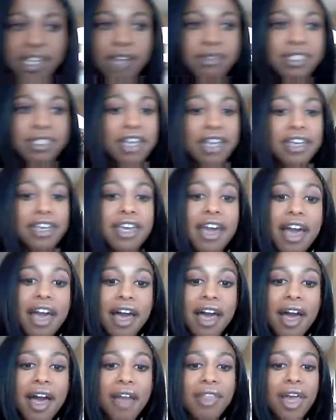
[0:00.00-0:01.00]
I was like,
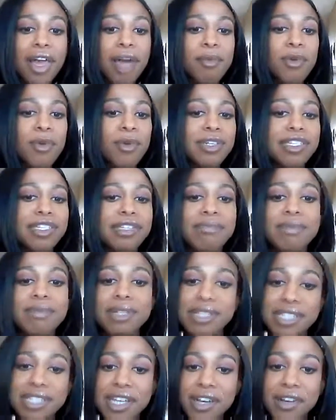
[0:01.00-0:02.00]
yeah, like, I'm going to the
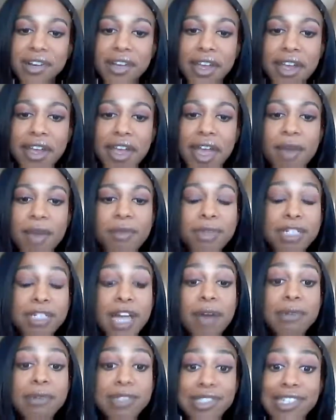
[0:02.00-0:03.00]
military, in which
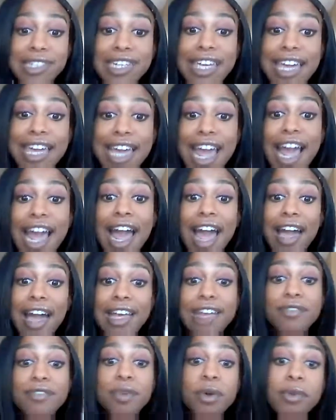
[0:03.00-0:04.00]
I was looking
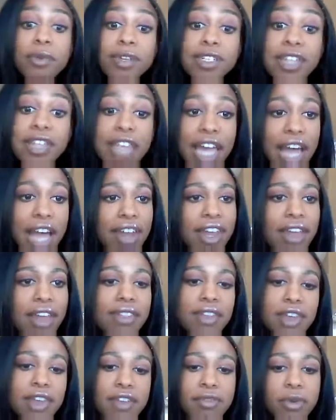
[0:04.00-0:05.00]
forward, like, I'm
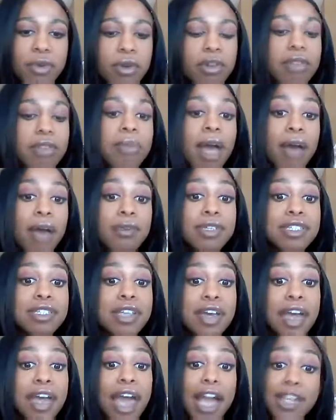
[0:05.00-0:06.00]
not looking forward, but I
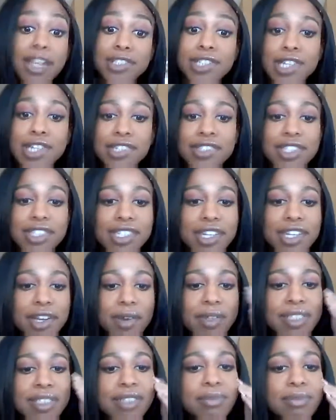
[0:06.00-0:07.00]
was actually interested in
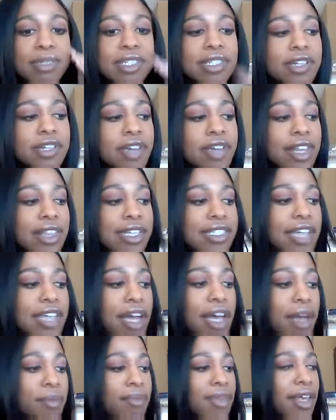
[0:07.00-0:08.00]
going to the military at that
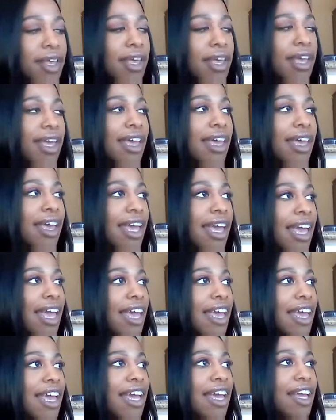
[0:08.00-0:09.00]
time.
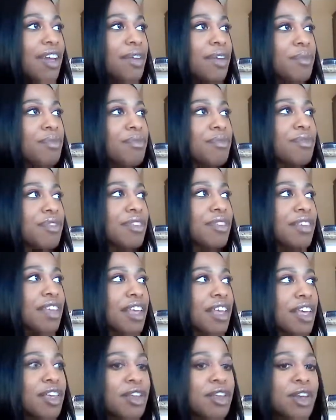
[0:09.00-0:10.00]
And
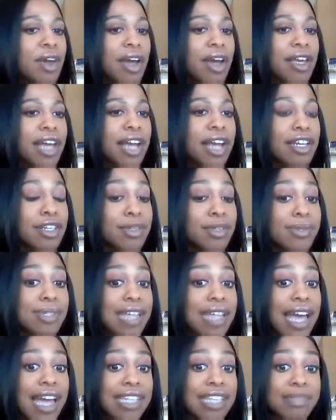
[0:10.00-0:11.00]
I kind of used
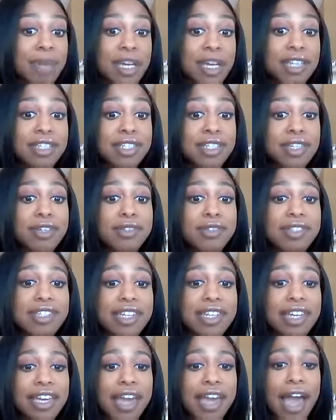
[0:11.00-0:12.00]
that as my excuse
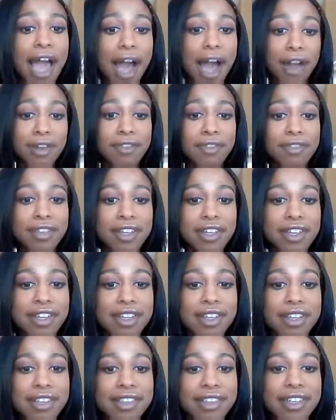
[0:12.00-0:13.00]
to get out of
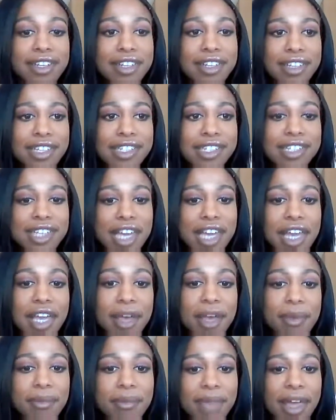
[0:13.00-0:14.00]
the
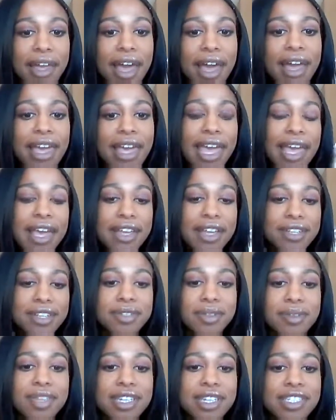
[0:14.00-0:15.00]
scheme. Like, I can't
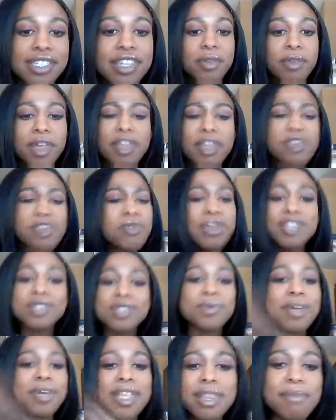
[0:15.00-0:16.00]
do this, like, you can
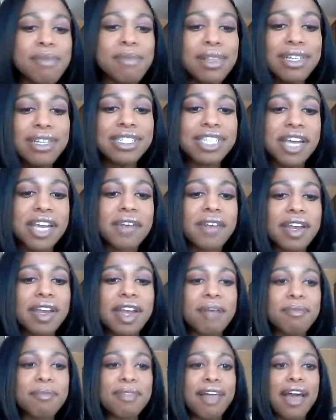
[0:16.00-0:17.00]
do it in the military,
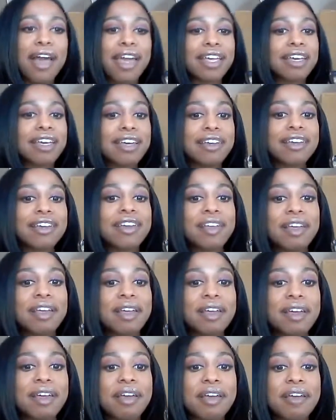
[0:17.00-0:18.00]
and I'm like,
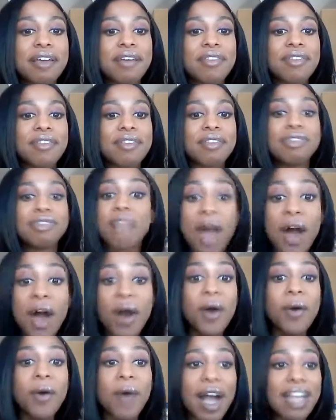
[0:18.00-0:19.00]

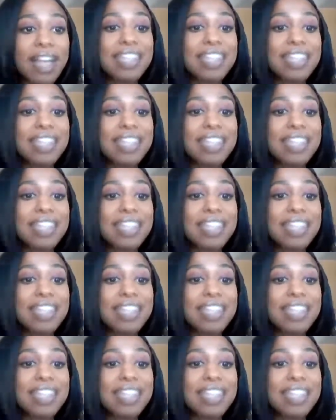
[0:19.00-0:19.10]
no,